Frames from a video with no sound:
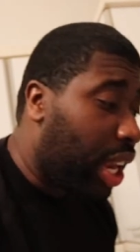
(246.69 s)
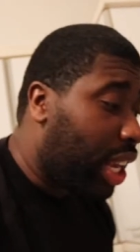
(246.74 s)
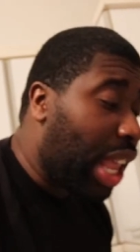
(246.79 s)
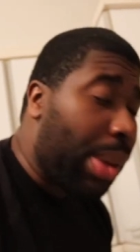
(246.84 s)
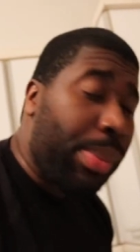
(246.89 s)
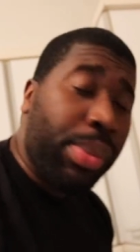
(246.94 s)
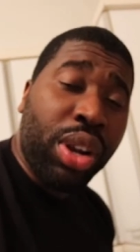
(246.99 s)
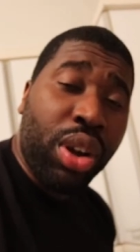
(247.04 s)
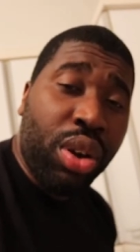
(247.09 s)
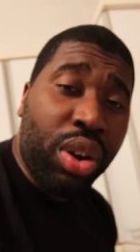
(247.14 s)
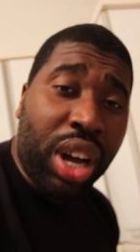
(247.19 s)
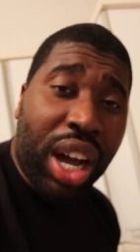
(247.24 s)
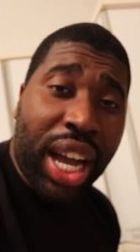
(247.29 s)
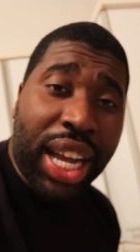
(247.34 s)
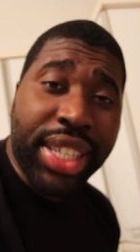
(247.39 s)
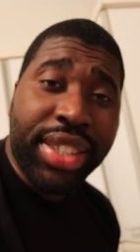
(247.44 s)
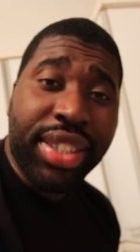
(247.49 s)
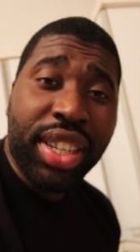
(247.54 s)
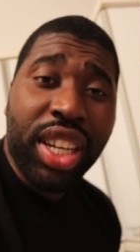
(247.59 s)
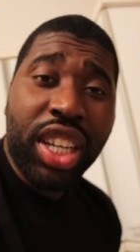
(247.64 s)
Let me know,
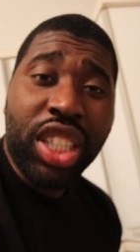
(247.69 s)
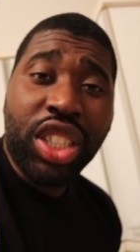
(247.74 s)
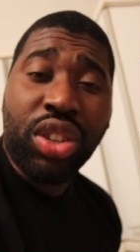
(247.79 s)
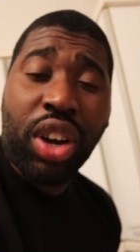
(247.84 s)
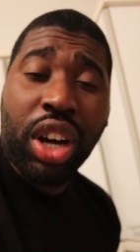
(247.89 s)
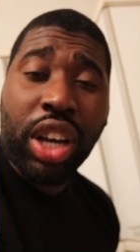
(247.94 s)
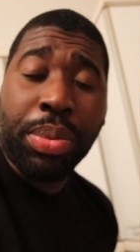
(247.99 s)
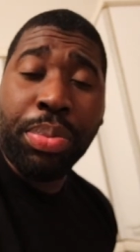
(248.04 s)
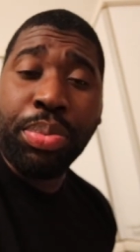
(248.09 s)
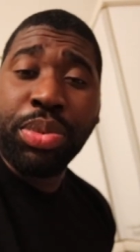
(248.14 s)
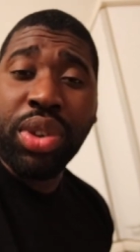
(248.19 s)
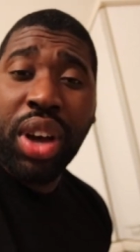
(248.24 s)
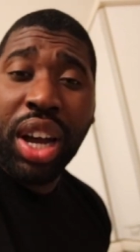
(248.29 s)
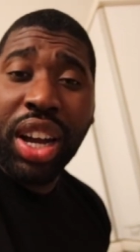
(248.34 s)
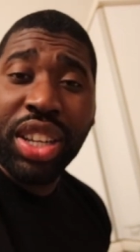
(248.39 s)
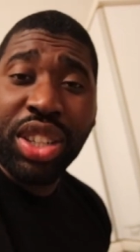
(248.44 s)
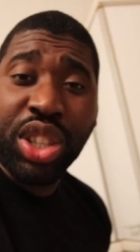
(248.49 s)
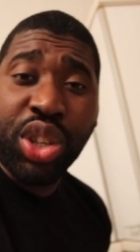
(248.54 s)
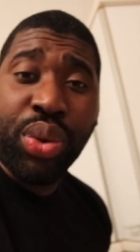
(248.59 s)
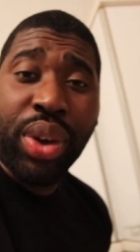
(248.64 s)
guys, so I
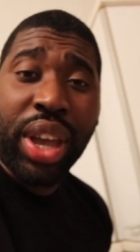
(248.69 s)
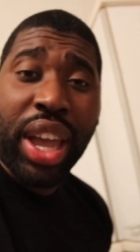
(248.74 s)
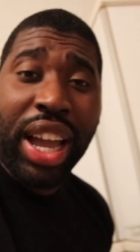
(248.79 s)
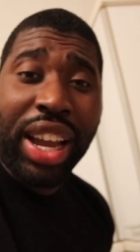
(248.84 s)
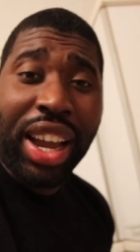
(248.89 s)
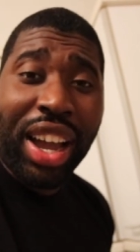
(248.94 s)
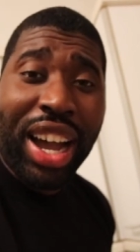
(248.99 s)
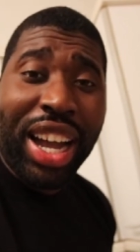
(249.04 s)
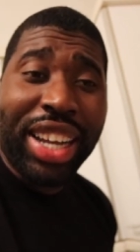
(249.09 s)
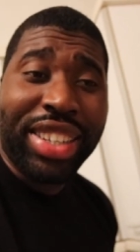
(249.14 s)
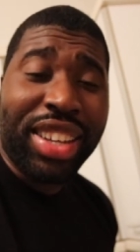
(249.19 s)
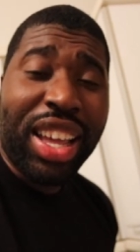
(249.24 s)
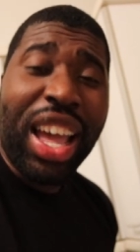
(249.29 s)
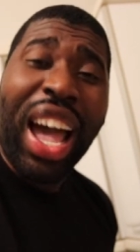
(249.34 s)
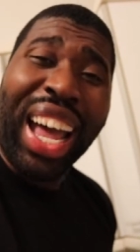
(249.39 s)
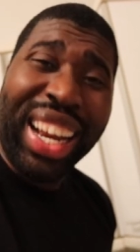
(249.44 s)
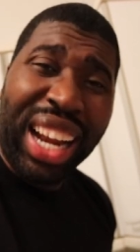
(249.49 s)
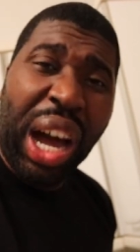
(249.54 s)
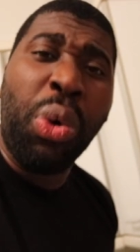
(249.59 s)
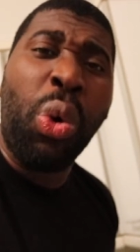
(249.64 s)
can do it, and guys,
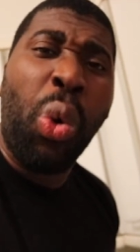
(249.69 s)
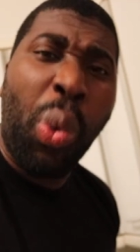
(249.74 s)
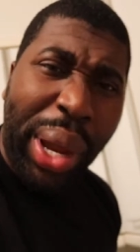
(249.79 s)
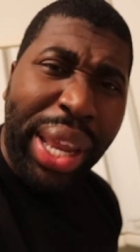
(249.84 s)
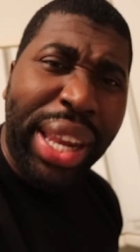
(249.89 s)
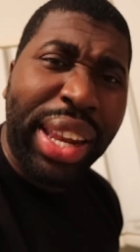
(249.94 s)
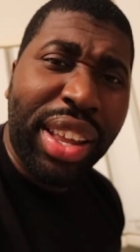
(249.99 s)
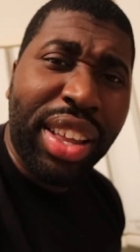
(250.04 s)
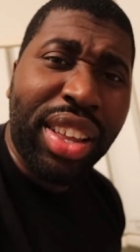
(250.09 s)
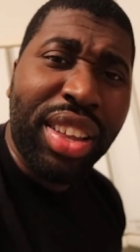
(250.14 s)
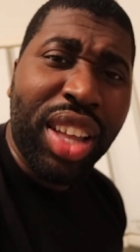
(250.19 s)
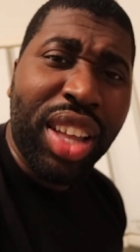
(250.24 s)
and I will win.